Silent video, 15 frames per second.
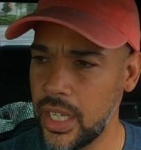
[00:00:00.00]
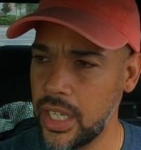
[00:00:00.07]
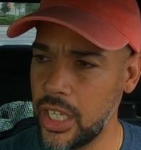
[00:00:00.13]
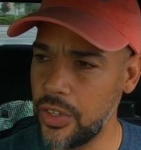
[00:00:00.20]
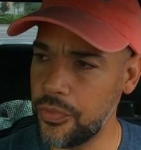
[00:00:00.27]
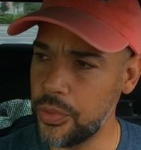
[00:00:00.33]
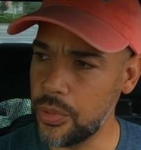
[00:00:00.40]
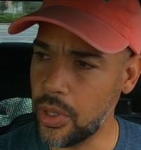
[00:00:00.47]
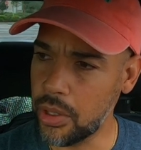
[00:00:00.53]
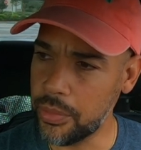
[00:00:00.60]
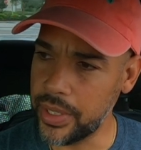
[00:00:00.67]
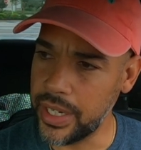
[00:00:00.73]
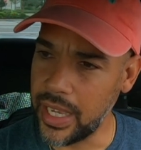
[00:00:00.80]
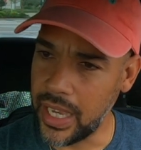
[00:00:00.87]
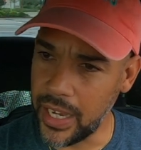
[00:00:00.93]
If you
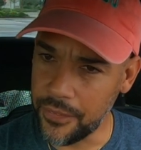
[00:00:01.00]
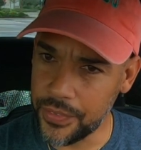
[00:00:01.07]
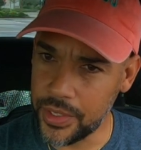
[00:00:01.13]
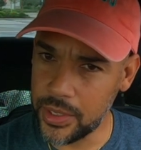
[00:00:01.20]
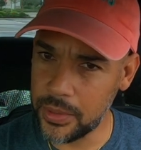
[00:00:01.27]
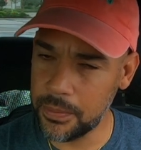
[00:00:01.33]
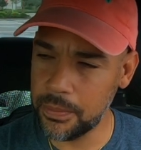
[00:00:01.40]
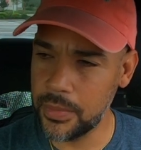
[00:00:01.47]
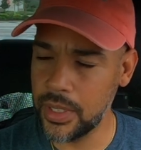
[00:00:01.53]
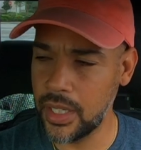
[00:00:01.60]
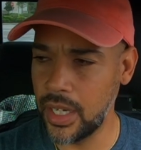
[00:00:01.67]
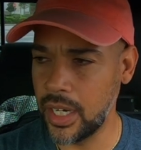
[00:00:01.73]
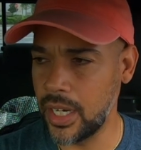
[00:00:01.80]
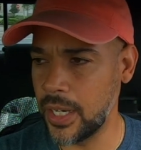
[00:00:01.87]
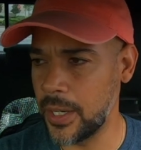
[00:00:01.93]
already have them,
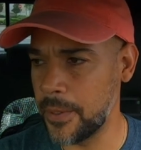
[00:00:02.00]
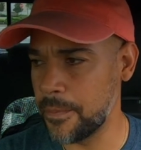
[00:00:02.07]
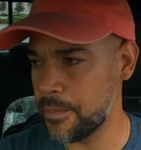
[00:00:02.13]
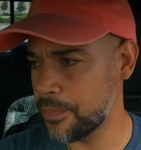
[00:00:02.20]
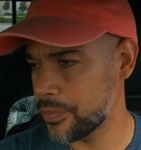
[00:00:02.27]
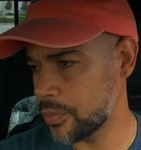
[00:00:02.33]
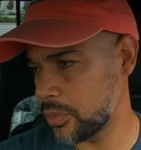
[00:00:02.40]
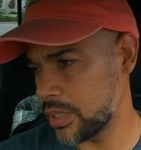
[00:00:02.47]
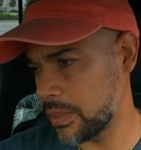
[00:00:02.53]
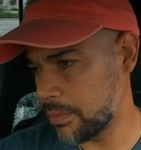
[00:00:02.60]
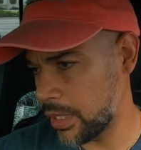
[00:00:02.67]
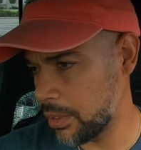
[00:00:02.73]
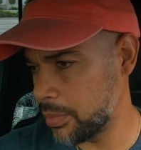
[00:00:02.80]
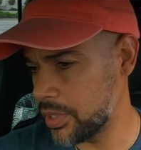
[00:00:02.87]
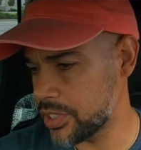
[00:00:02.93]
um, well, then
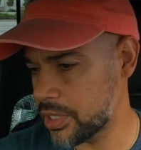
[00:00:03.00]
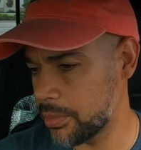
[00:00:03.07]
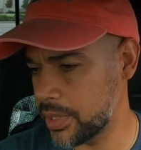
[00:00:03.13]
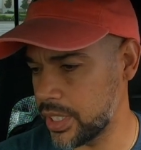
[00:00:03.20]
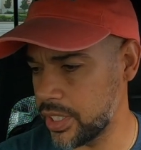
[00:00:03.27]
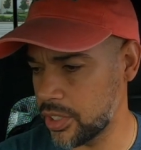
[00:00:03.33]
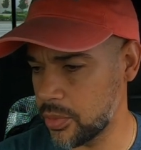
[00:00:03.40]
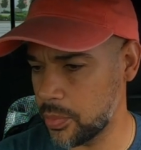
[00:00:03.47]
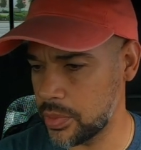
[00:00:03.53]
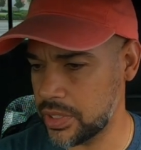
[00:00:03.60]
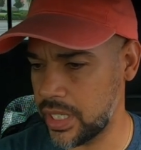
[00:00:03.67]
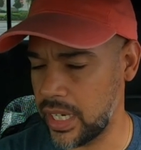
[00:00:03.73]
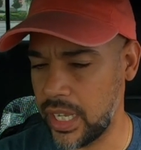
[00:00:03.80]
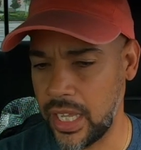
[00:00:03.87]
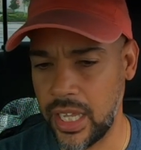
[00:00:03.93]
maybe some of the other ones
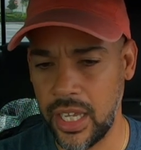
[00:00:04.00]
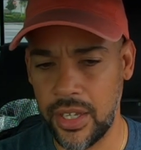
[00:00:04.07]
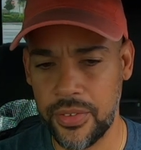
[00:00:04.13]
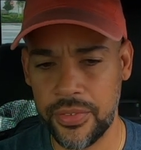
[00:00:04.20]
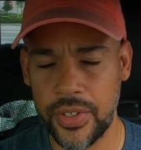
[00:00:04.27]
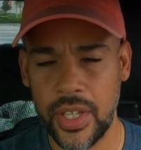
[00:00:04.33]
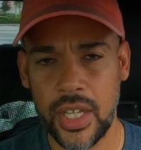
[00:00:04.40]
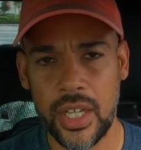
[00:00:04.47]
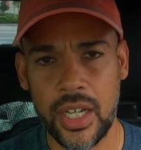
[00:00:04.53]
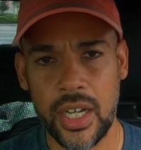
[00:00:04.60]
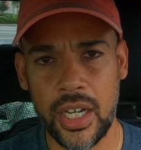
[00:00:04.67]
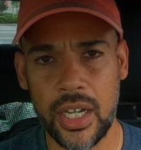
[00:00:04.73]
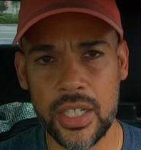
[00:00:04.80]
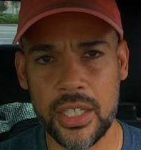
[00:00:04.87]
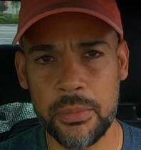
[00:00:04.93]
that I have
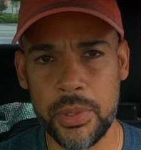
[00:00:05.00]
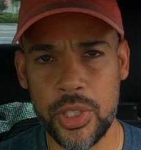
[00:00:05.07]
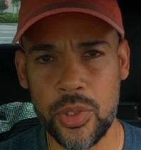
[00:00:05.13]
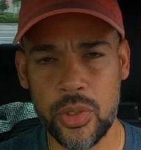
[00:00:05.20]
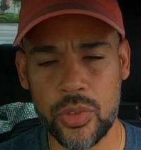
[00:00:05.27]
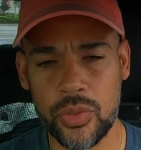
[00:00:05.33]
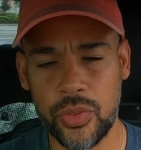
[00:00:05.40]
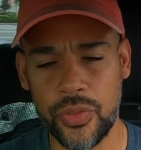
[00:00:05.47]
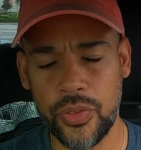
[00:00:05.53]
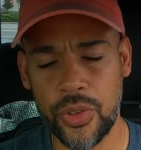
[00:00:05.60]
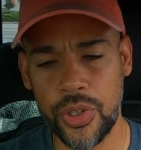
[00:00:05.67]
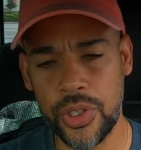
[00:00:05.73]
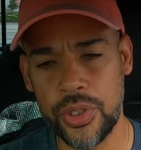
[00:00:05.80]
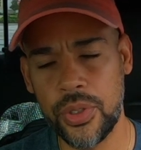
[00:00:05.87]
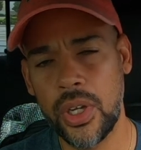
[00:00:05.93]
uh, can be useful
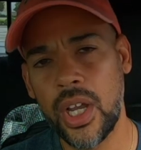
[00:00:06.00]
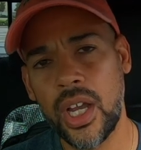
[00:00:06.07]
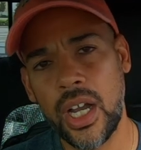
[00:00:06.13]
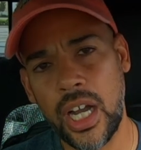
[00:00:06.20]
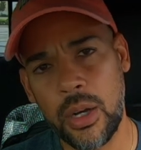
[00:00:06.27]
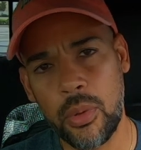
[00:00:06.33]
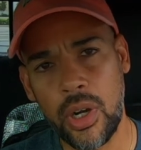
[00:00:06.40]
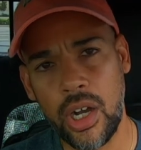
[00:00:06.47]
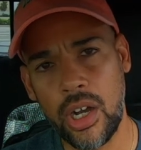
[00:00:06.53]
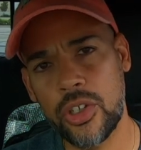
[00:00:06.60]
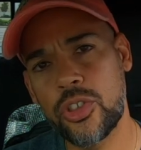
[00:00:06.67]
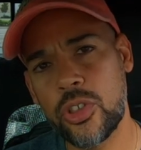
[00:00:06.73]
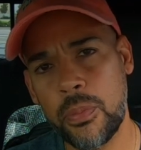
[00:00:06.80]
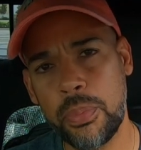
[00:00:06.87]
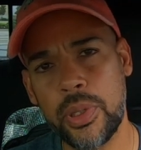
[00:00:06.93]
for you. I will
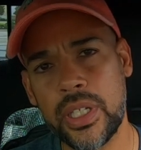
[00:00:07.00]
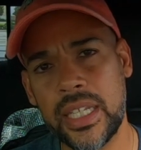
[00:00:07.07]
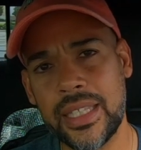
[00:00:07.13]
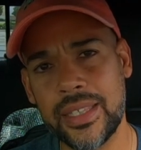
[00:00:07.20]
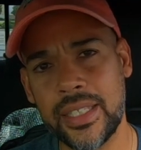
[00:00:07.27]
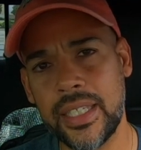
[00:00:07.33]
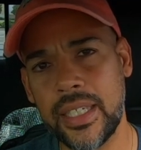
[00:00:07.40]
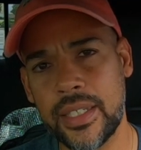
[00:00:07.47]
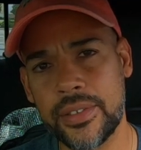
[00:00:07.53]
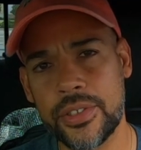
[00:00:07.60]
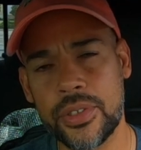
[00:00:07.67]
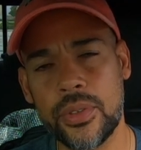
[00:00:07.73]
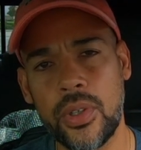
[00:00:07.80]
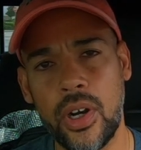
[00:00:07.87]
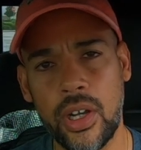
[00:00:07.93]
also put a link
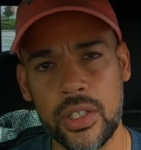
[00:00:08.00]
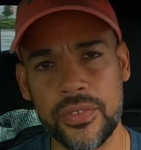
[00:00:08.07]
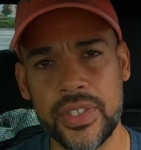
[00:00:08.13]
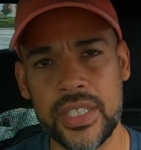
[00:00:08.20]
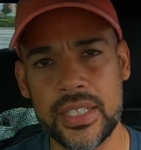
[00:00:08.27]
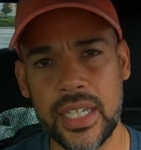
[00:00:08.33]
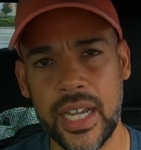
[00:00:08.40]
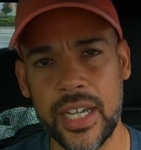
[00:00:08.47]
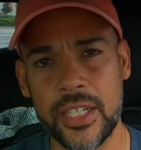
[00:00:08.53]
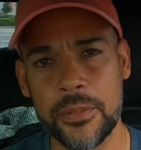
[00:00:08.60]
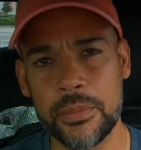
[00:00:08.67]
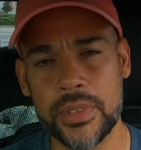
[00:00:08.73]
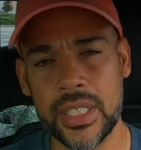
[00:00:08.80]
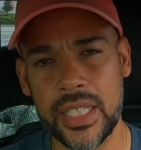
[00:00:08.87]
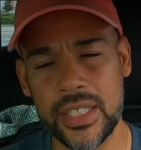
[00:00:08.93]
to all of these
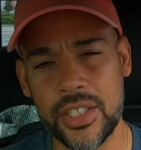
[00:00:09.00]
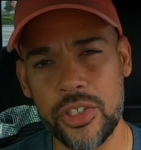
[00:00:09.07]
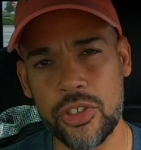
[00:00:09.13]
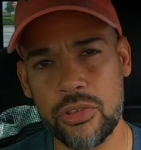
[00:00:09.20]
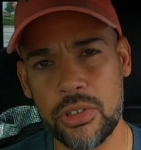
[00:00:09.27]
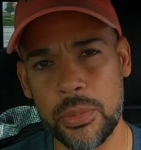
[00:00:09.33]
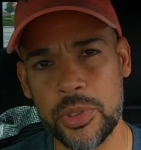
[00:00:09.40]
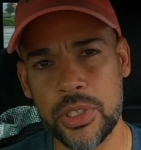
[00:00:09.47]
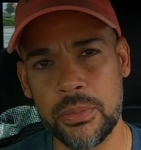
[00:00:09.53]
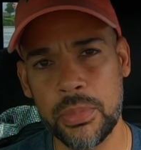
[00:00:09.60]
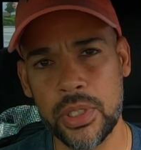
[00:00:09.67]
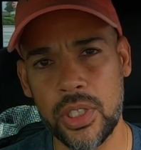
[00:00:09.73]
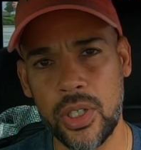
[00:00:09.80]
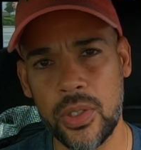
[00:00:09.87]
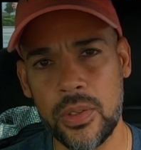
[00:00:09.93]
items in the description
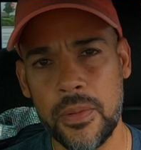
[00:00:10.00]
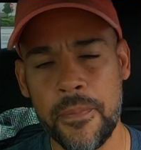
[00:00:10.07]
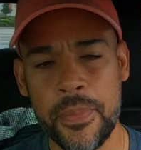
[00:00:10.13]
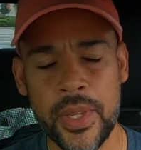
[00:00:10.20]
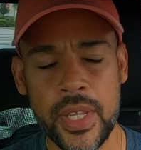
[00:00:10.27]
below.